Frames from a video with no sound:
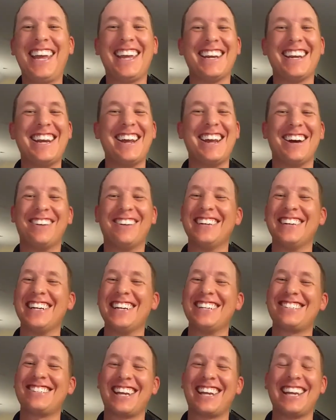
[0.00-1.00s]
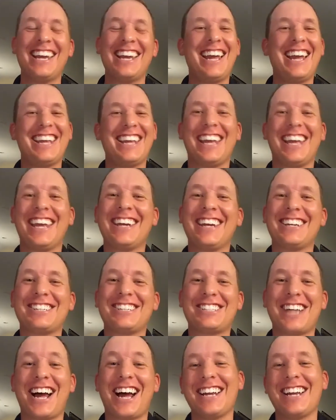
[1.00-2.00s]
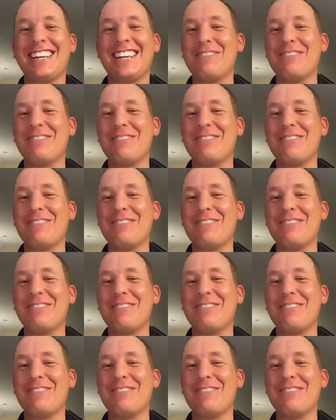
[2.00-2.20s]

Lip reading: when it's like you hit a shot,